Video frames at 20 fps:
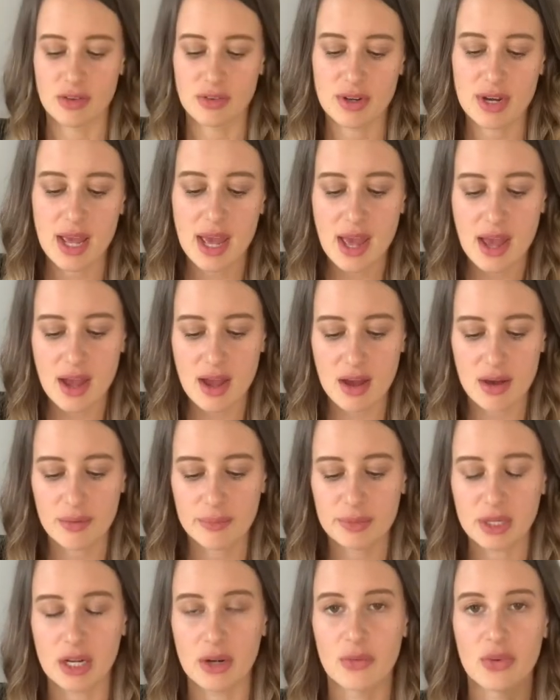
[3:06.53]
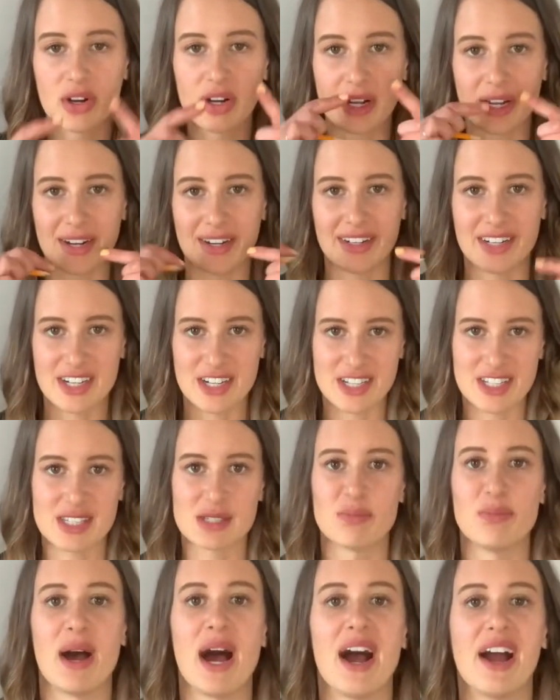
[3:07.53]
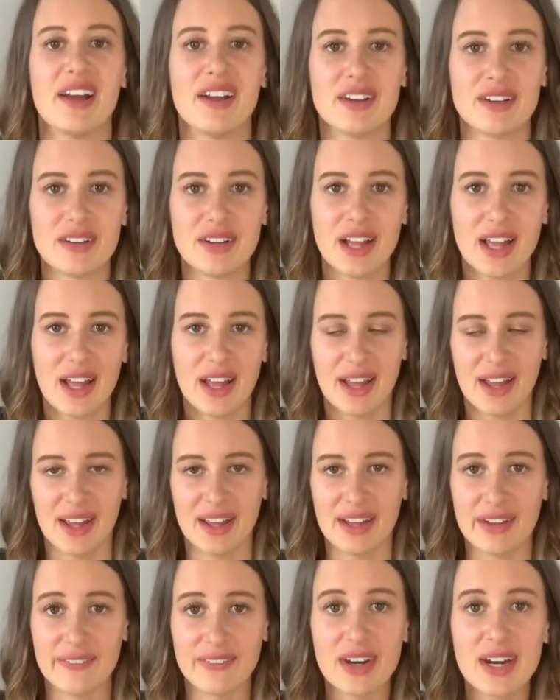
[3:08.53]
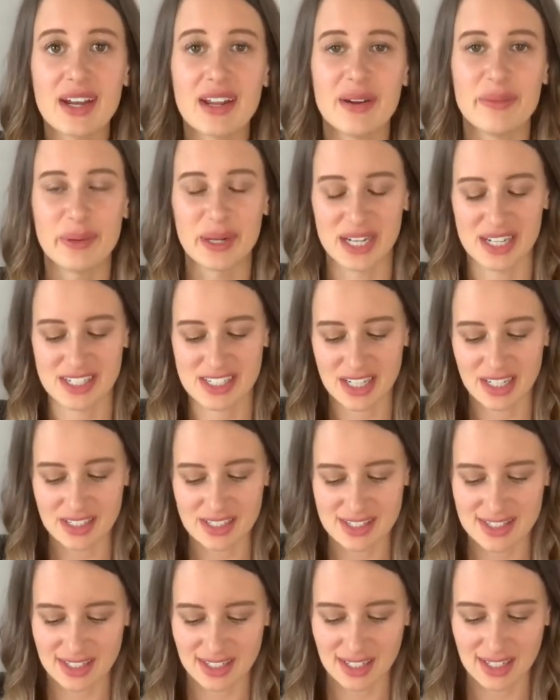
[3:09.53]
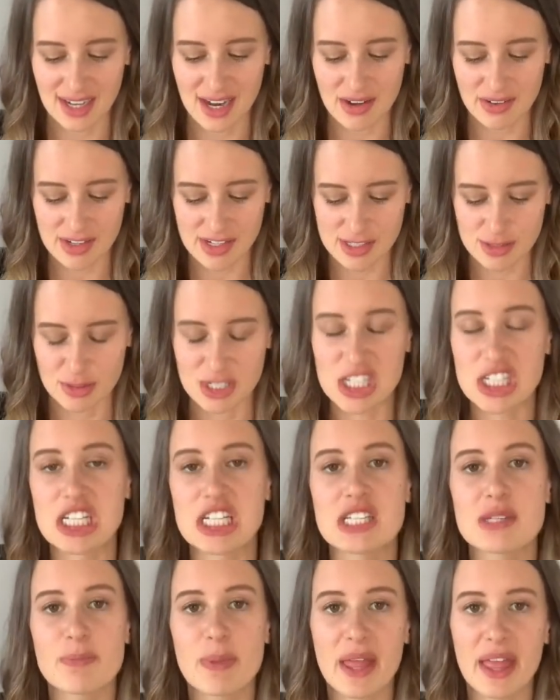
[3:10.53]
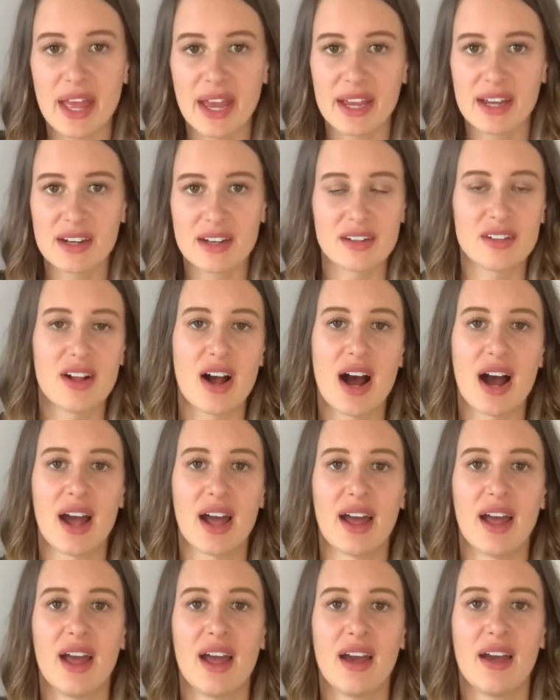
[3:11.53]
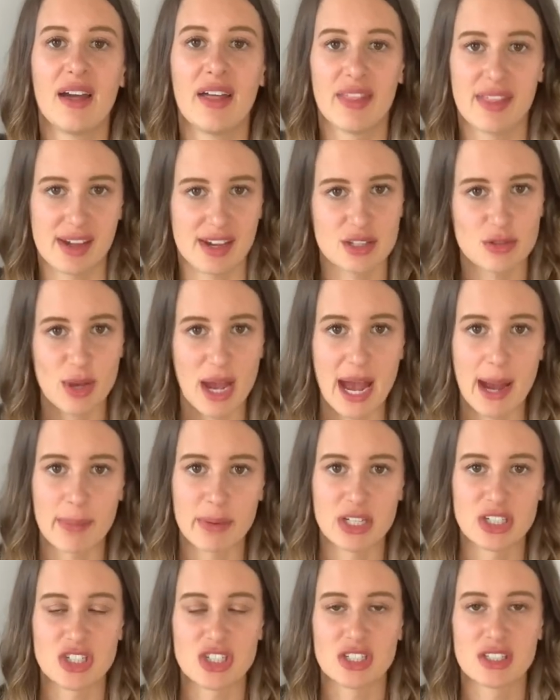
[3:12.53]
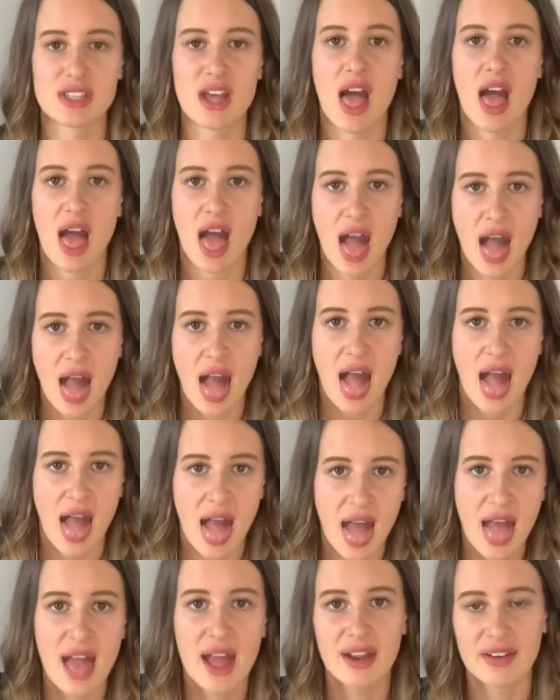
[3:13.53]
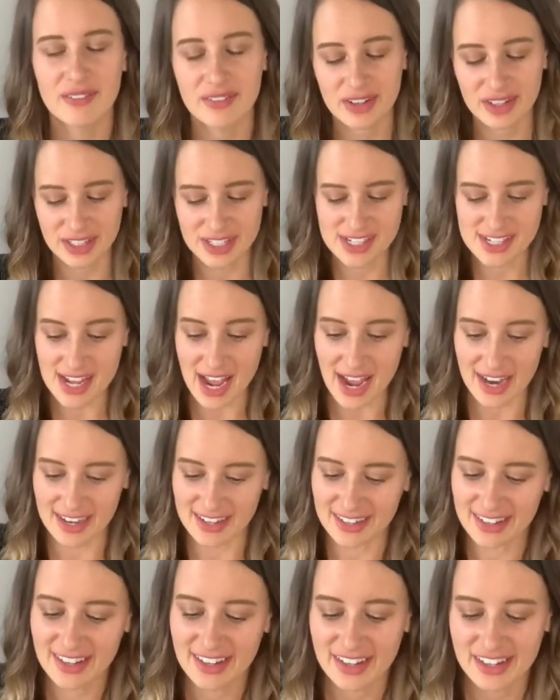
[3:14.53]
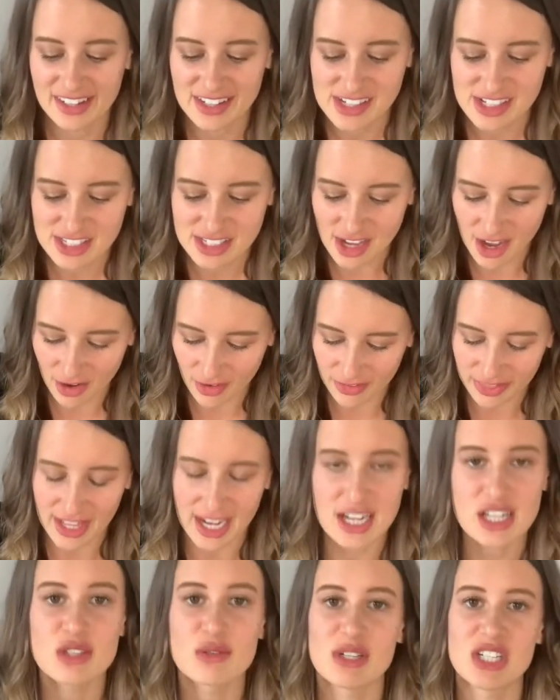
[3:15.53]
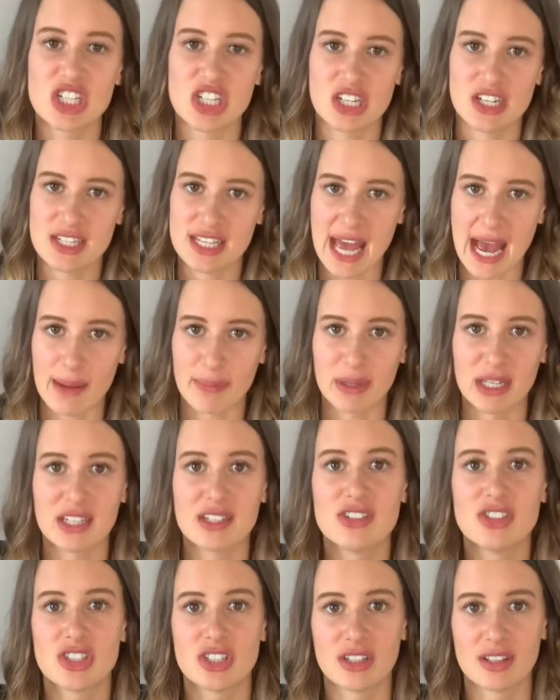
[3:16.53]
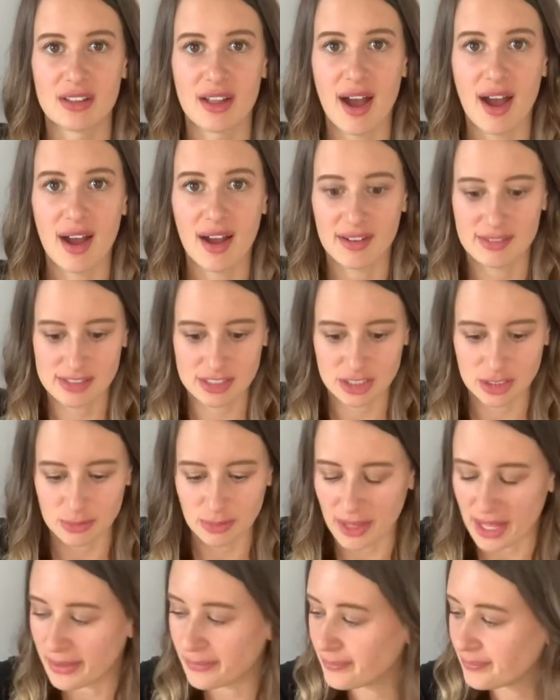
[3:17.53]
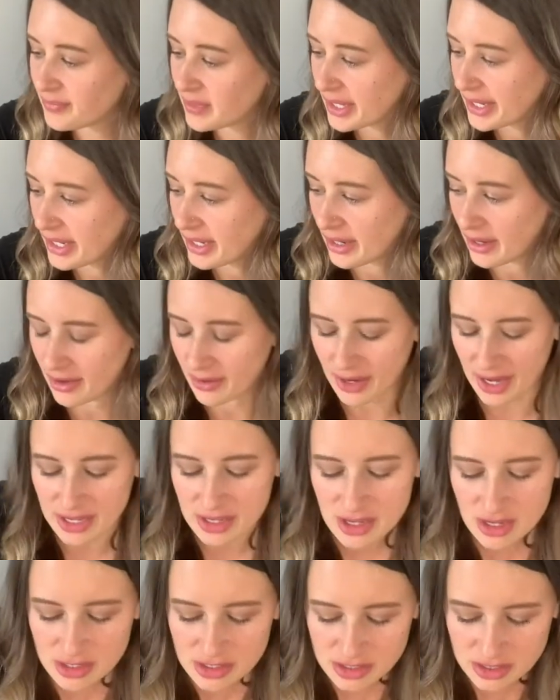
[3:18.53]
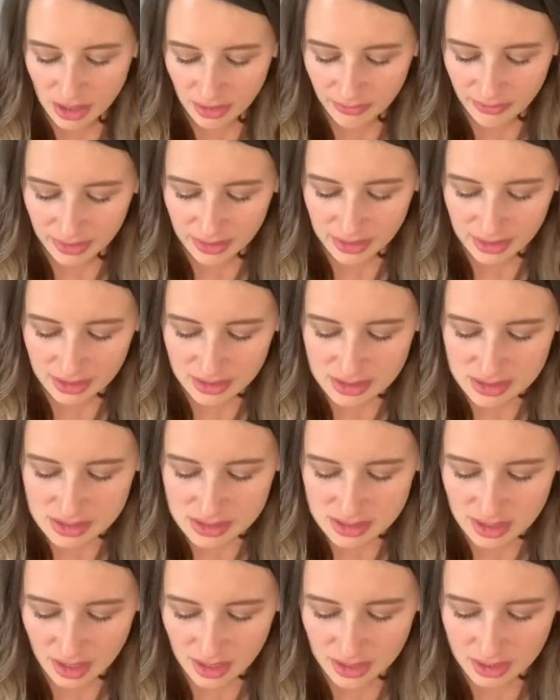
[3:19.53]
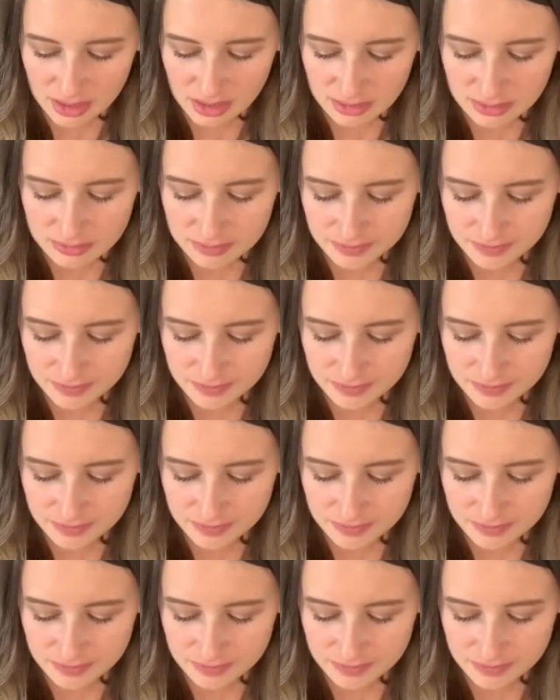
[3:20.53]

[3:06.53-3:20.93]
now I'm gonna work on her smile. And we're gonna put her tongue sticking out because when she's playing a lot, that's what happens. She's and really tired. So that's when she's happy. She loves to play. Okay, so we're gonna start